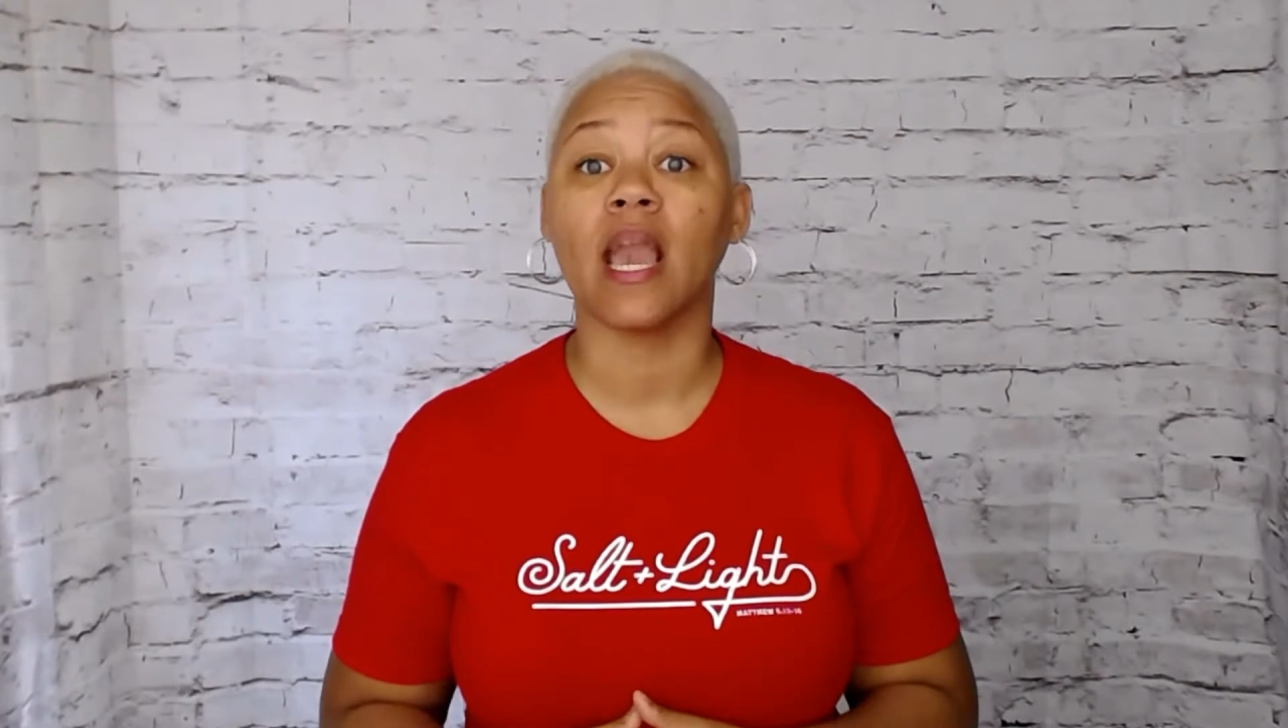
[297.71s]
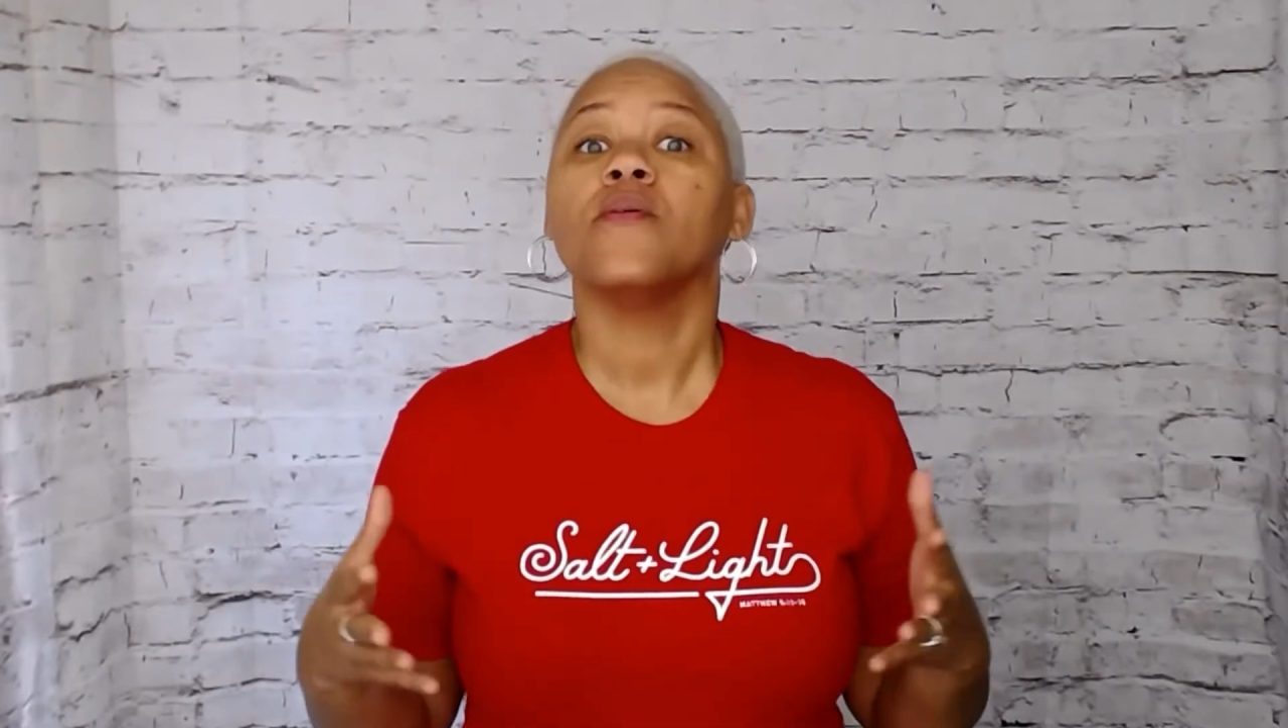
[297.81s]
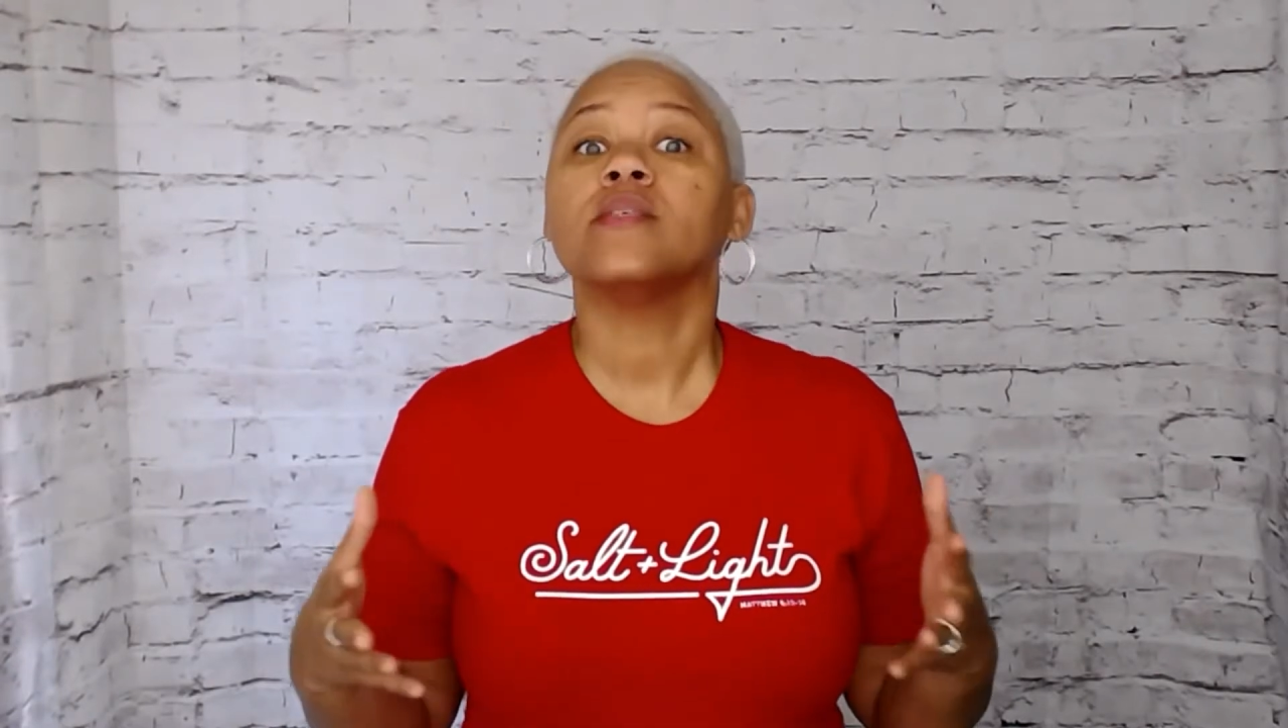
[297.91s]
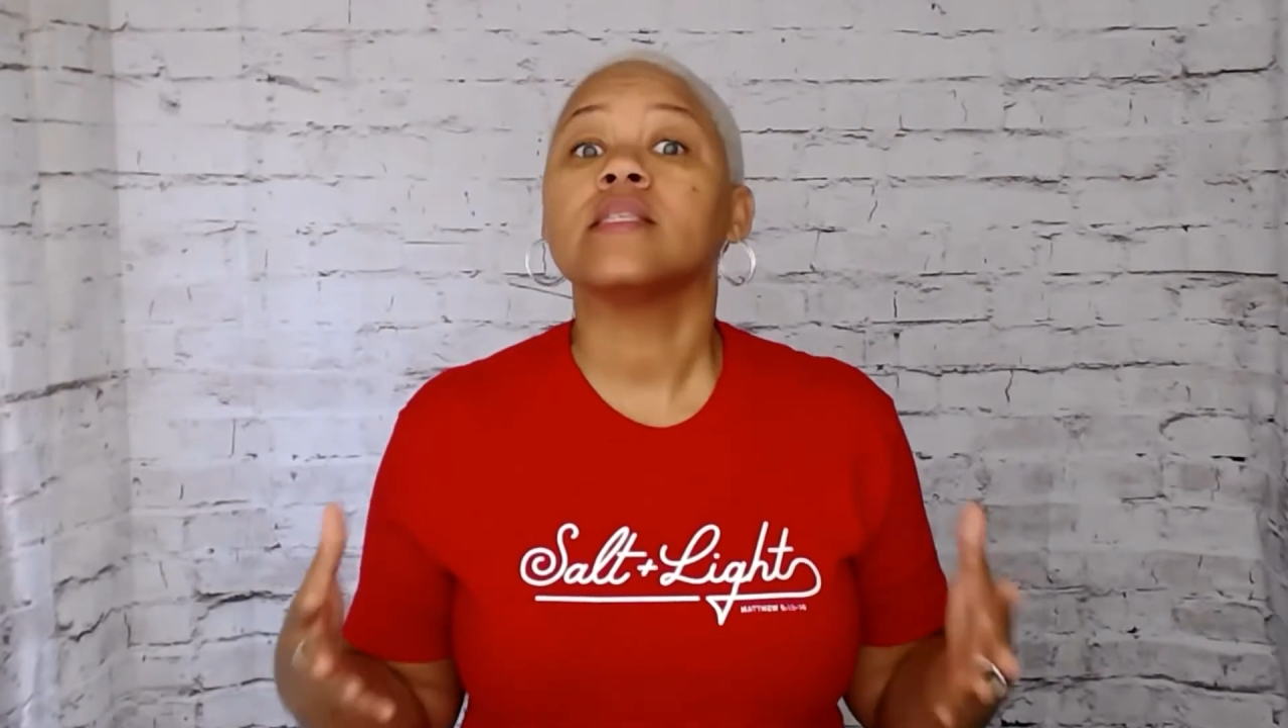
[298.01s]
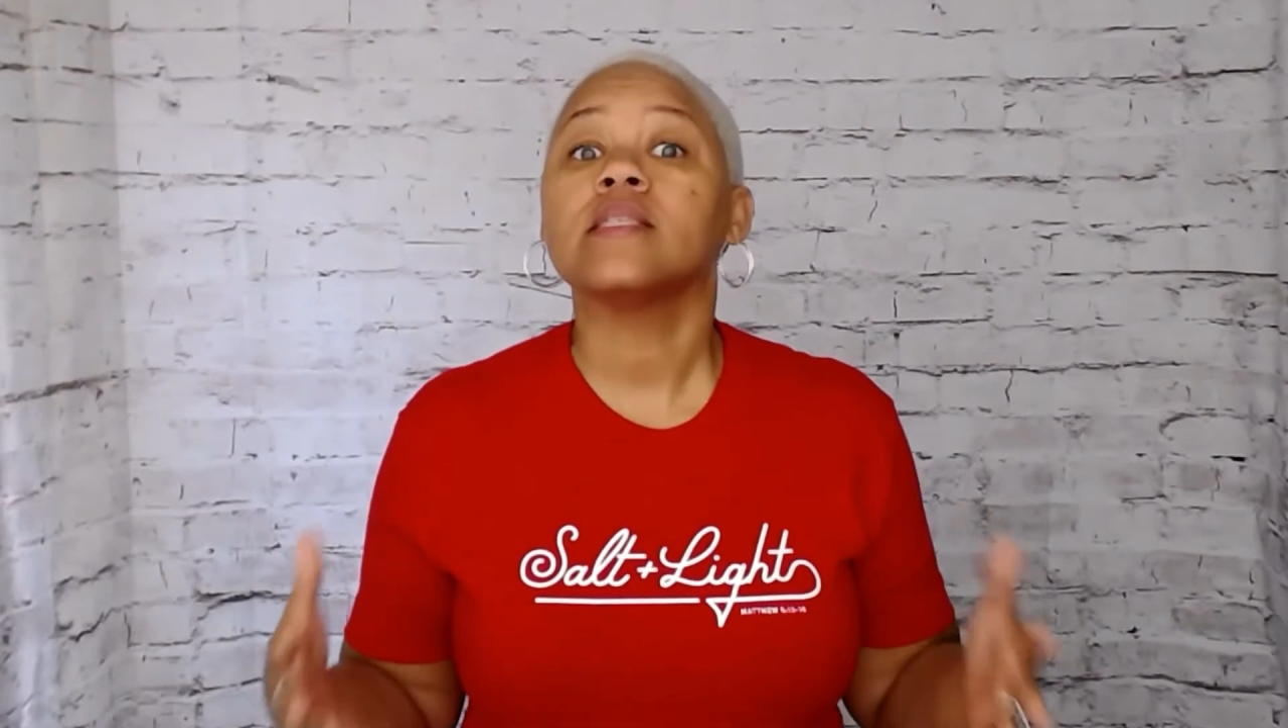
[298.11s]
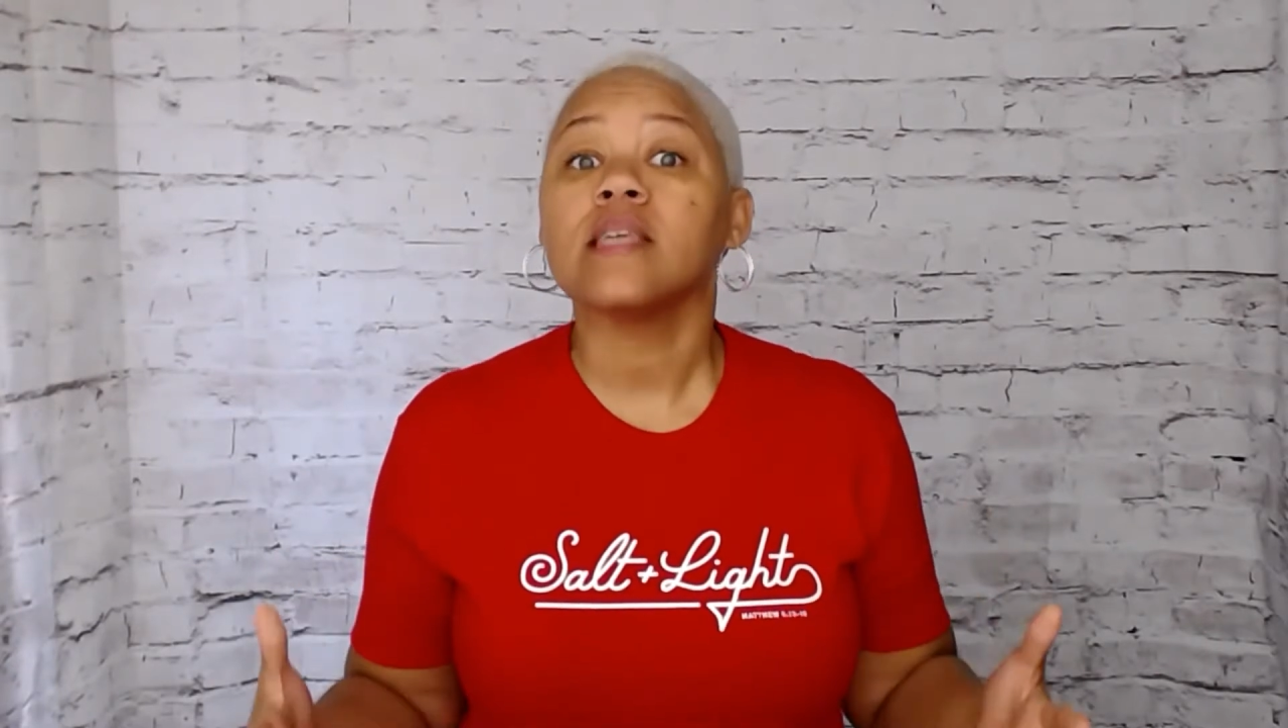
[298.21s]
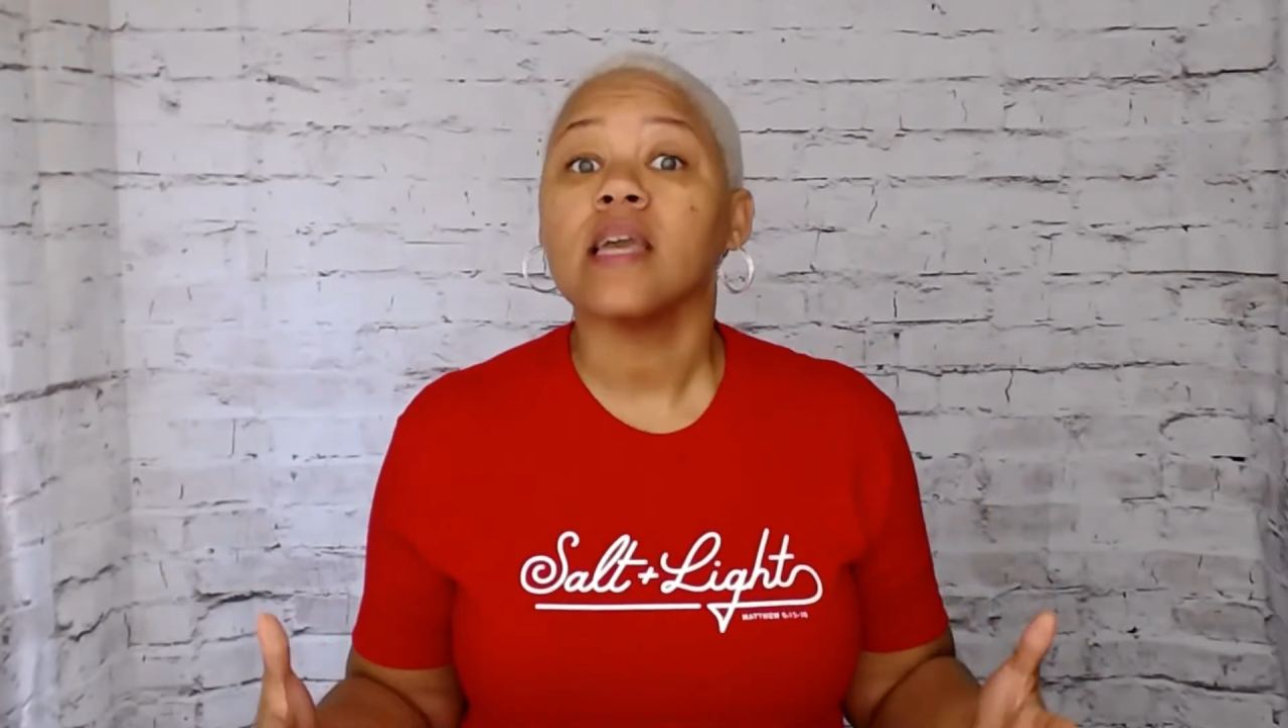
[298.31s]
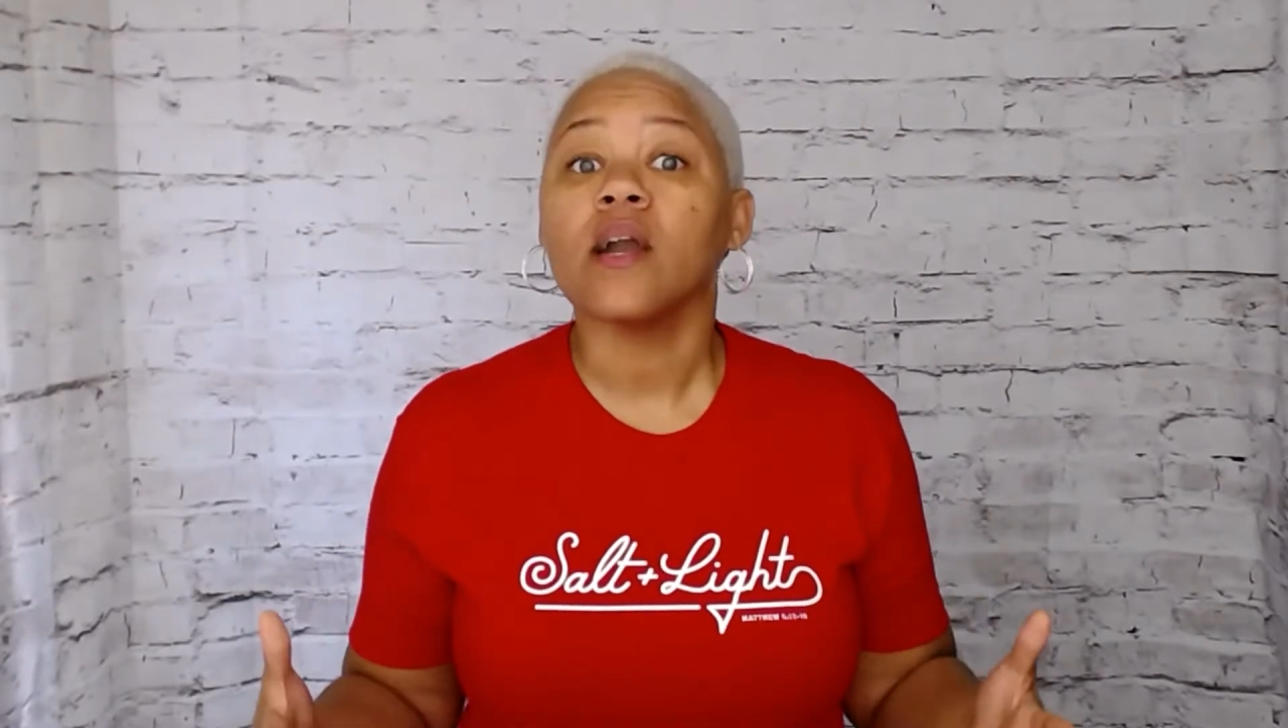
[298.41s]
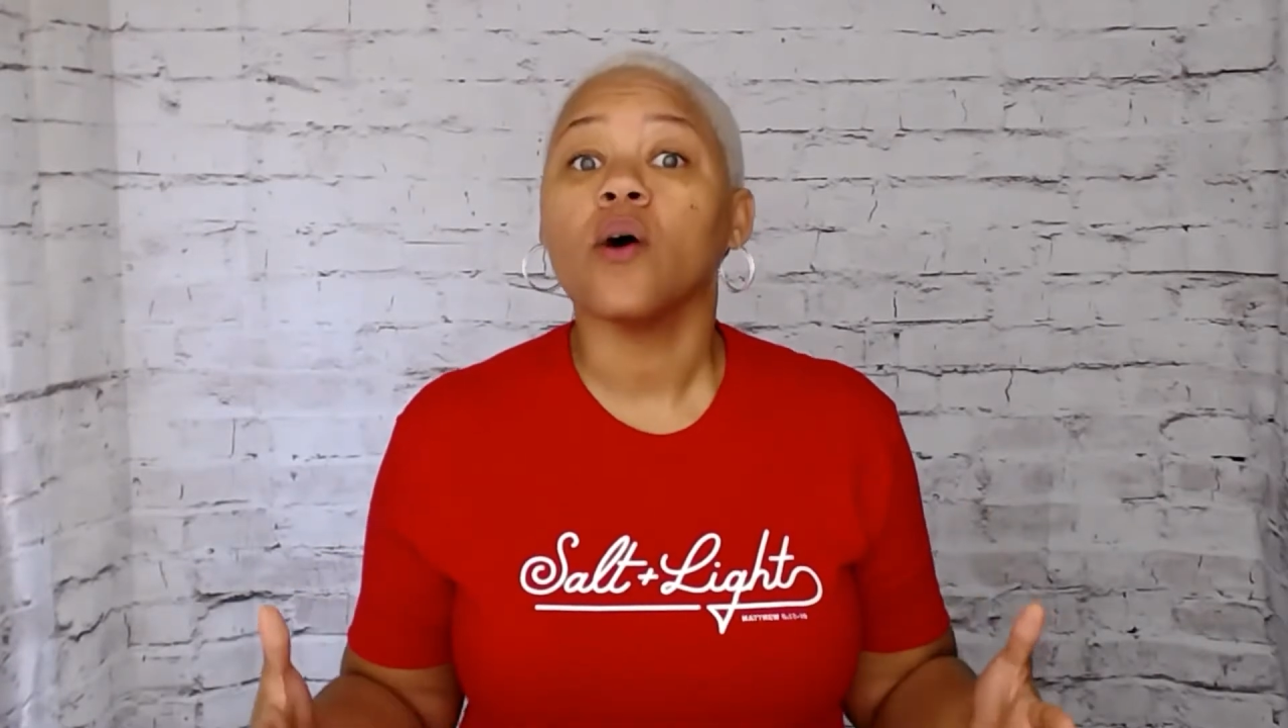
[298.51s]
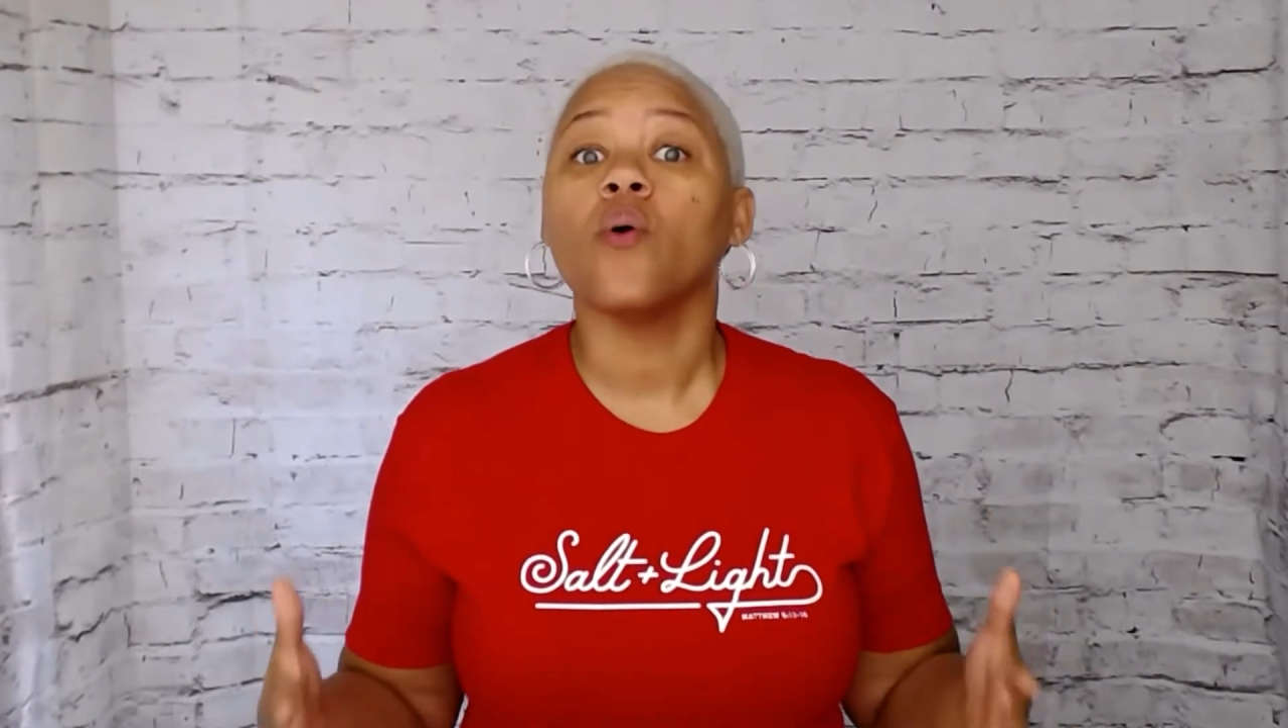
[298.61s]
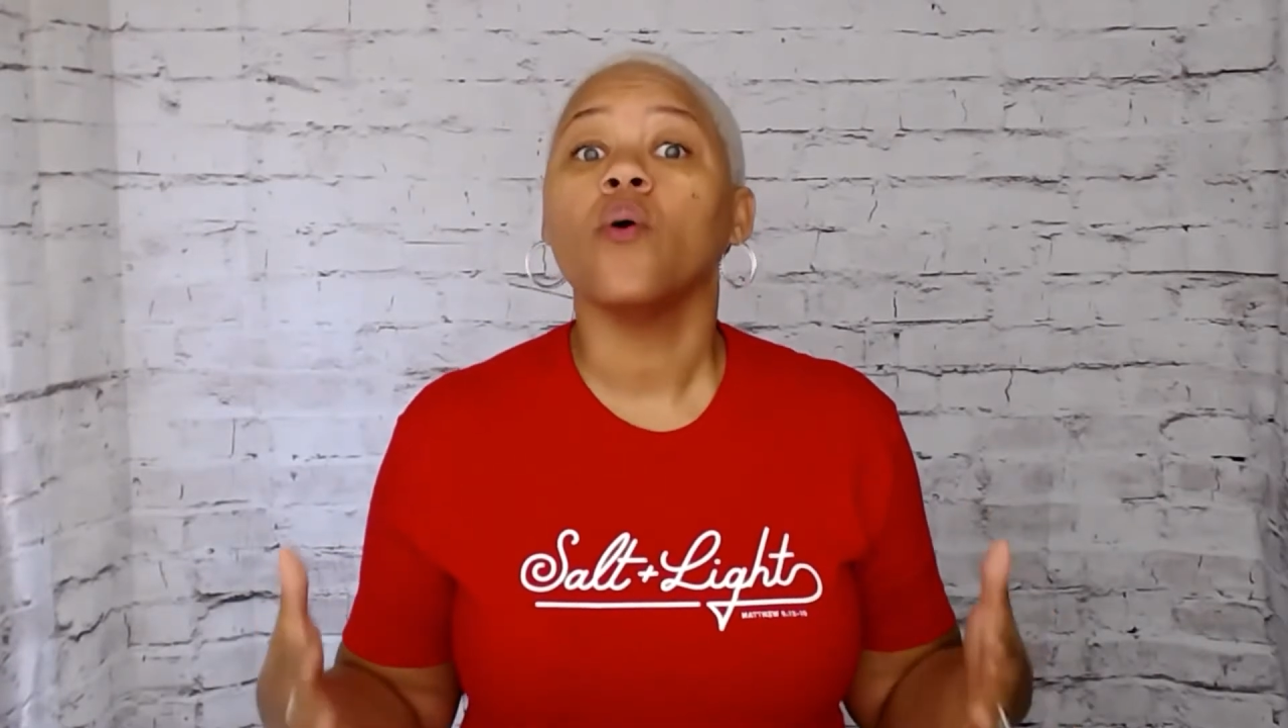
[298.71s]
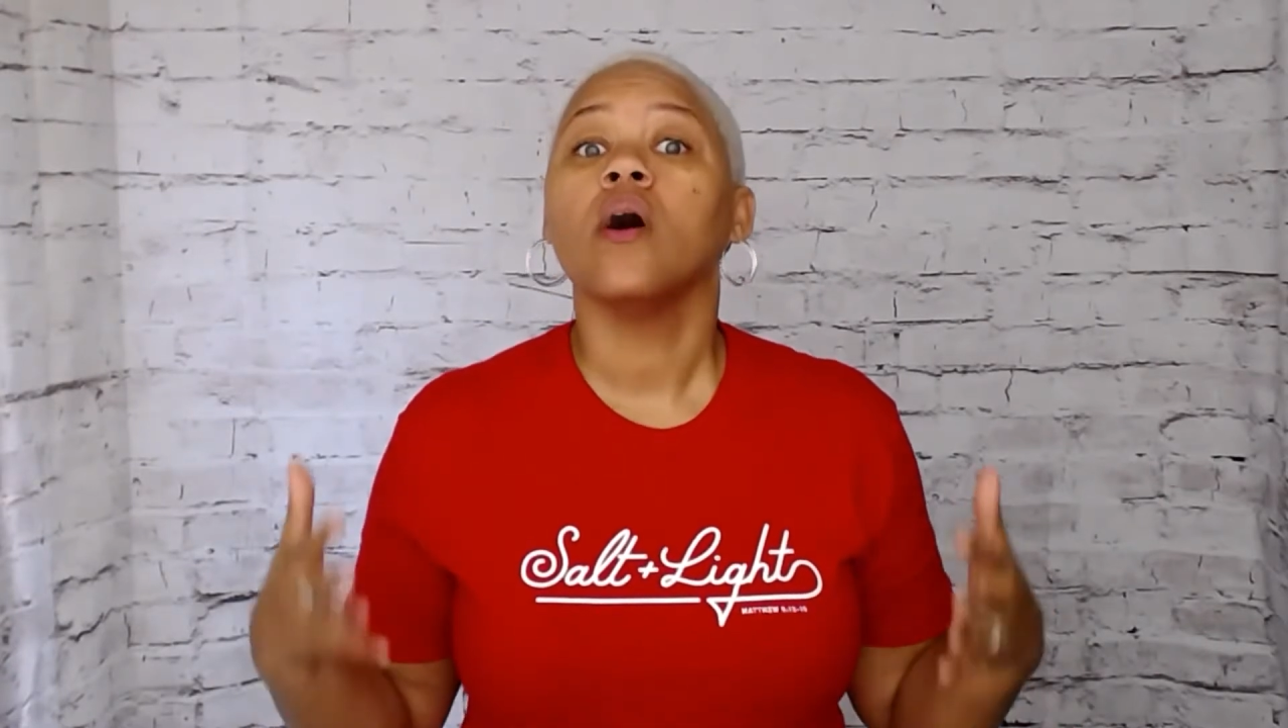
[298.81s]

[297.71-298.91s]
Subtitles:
Still,